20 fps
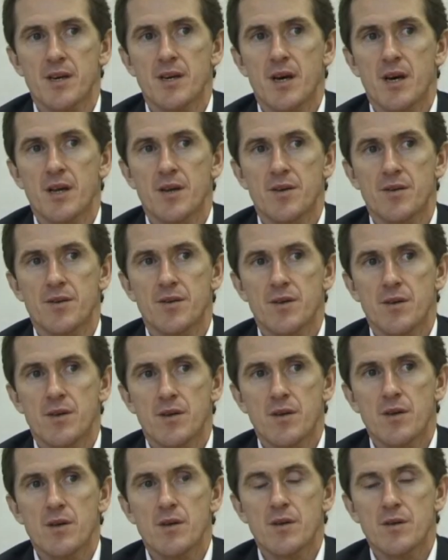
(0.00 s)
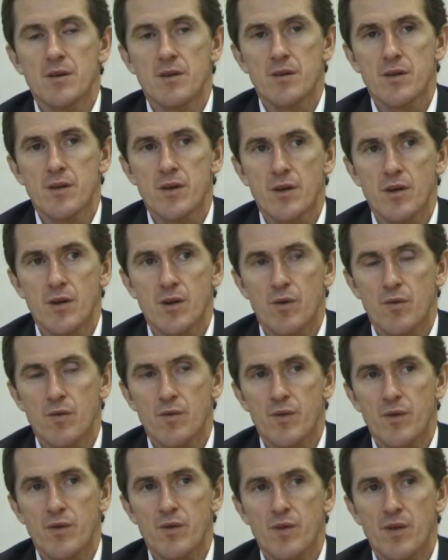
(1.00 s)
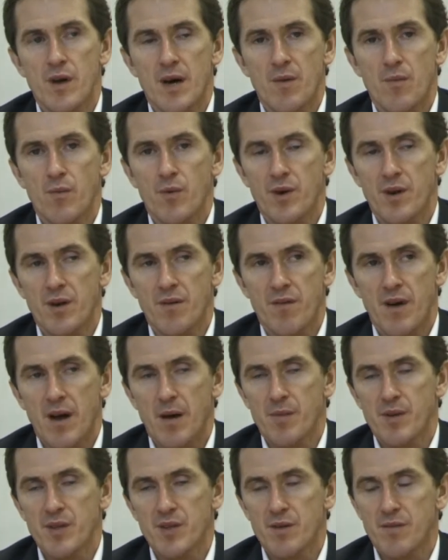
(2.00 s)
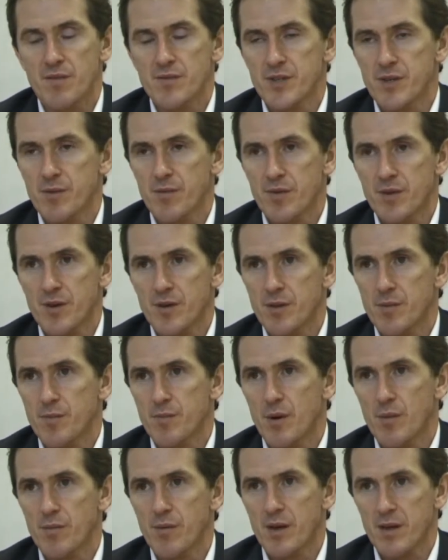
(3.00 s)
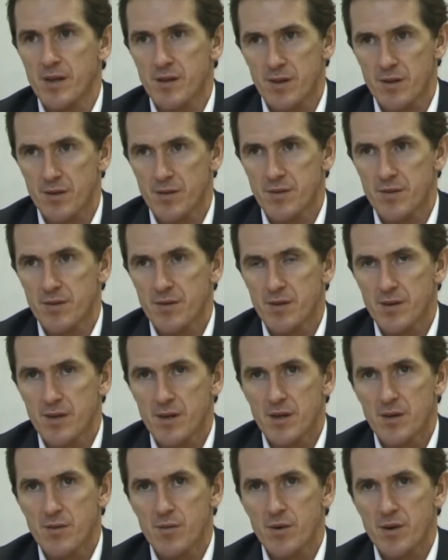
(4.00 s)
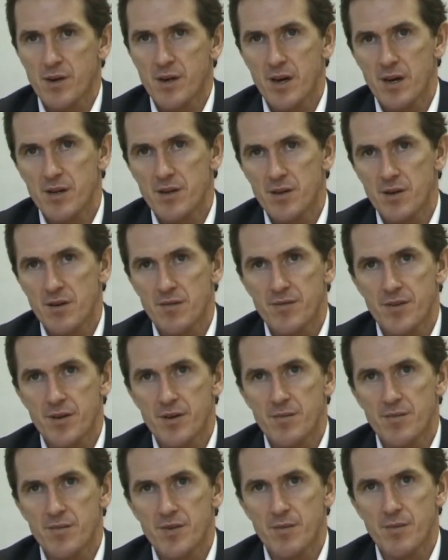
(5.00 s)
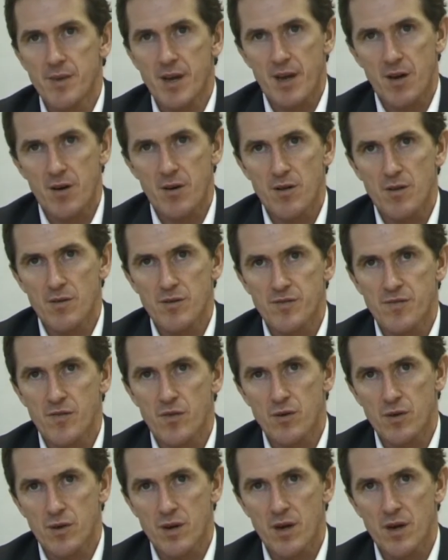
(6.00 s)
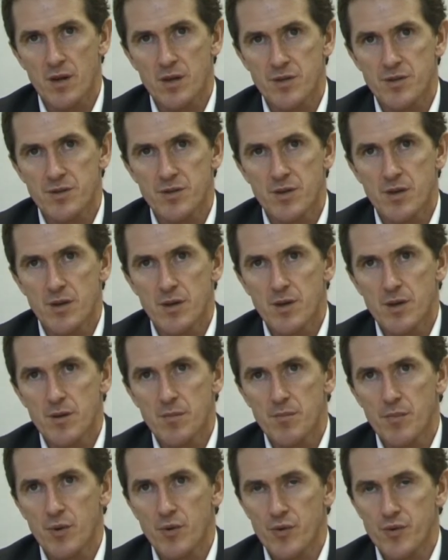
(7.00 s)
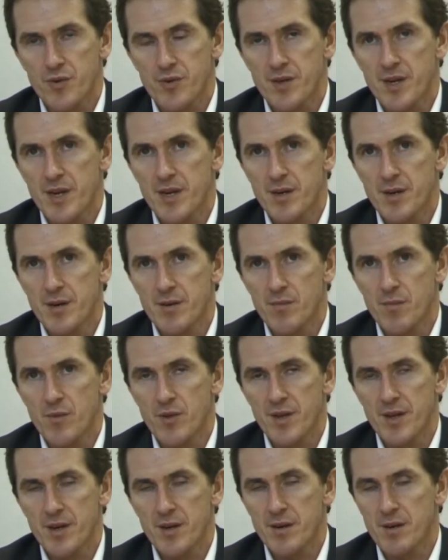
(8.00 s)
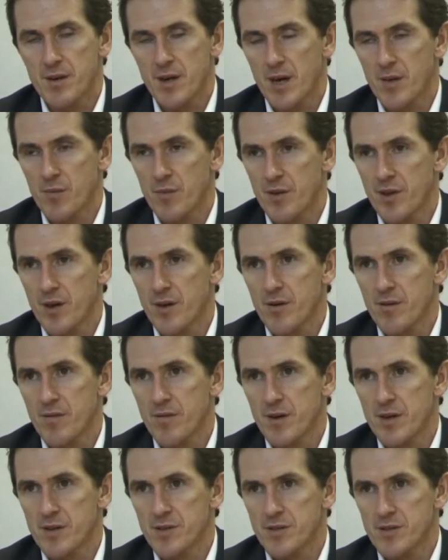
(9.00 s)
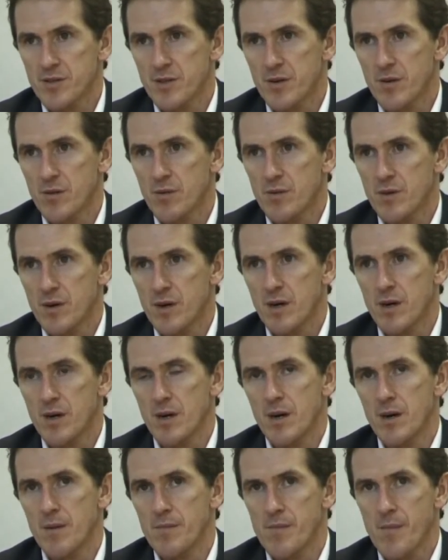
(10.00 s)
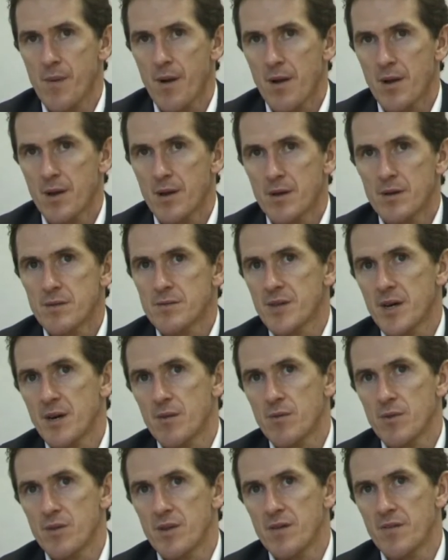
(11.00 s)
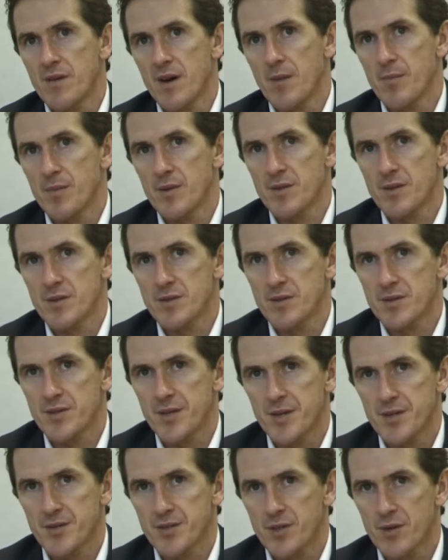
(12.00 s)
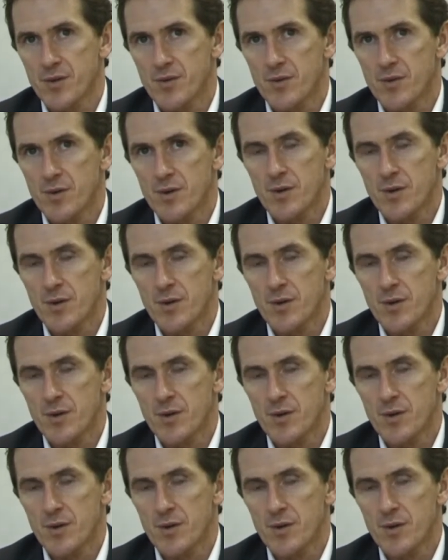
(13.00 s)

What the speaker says: and you know, that wouldn't have happened obviously without the public that were kind enough to make all those phone calls, both in and within and without of racing. You know. That wouldn't have happened, as I said, so...